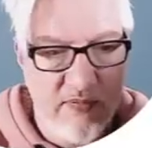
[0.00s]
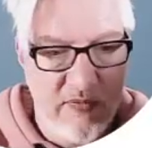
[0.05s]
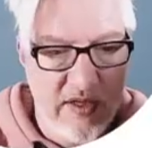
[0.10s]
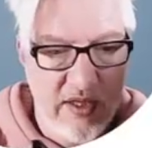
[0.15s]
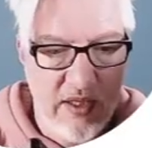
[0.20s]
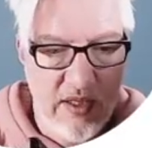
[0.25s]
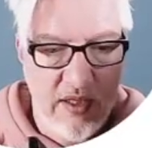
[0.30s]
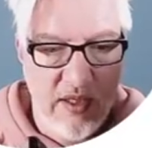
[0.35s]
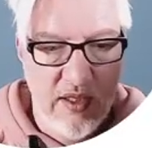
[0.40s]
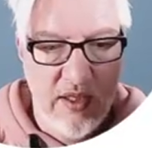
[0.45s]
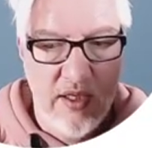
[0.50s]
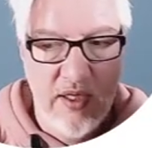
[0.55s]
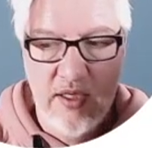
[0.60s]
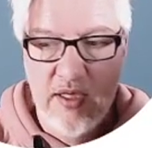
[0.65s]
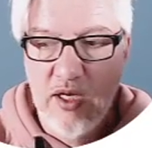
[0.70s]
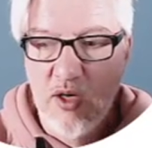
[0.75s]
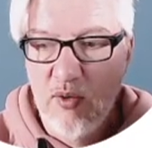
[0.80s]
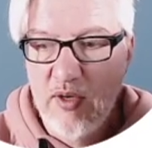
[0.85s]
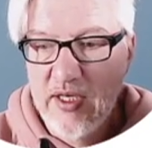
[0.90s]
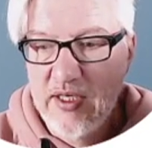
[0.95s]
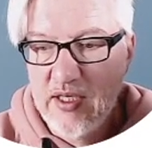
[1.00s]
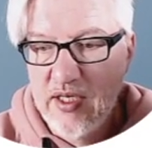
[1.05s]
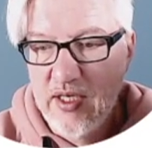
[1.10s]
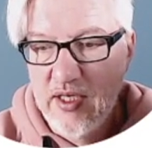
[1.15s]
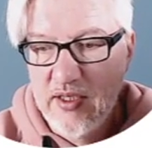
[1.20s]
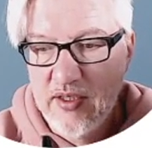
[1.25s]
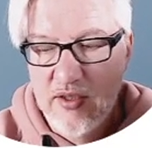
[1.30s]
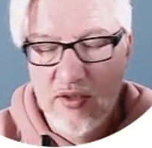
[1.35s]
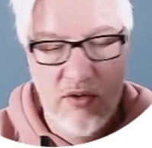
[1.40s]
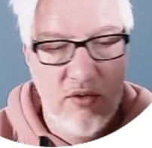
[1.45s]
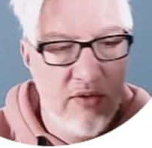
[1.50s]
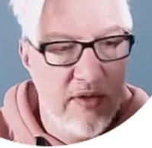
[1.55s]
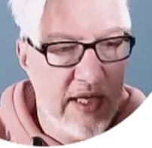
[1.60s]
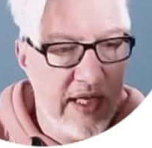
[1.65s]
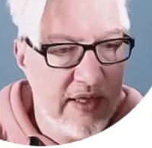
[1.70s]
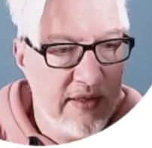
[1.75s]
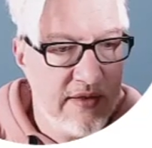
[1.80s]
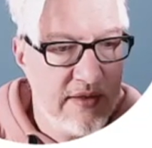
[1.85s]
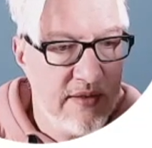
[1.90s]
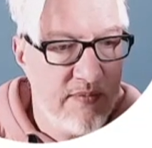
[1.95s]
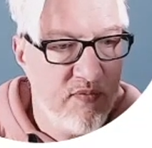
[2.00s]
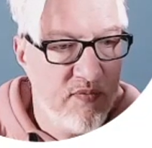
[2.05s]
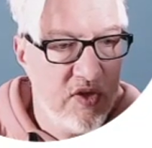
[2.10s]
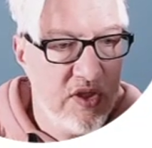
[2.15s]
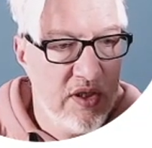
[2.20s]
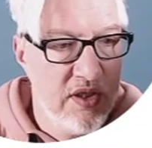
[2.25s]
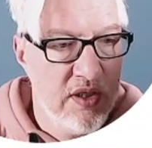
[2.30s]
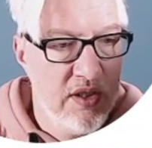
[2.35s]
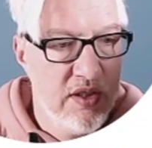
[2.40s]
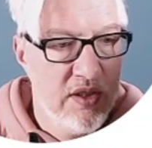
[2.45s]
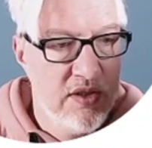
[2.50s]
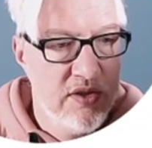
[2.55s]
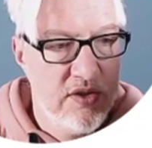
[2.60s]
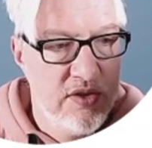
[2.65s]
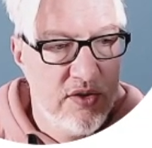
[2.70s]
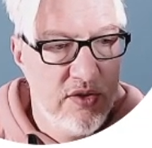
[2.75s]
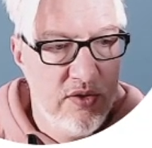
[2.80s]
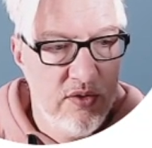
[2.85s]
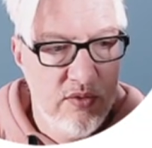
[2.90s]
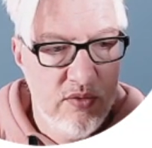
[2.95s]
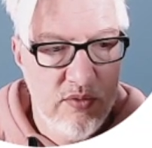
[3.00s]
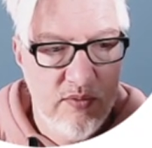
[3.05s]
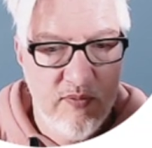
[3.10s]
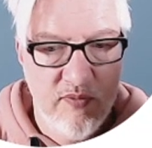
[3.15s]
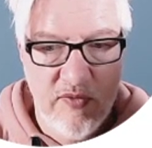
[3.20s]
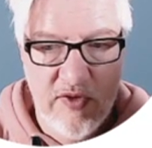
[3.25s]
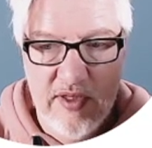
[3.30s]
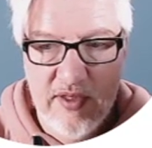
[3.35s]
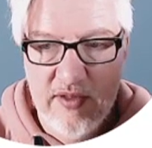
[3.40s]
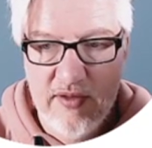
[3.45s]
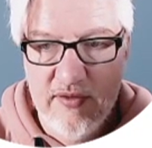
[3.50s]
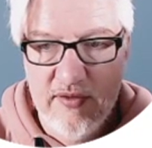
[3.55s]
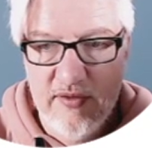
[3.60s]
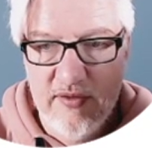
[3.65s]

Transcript: And now I can connect to the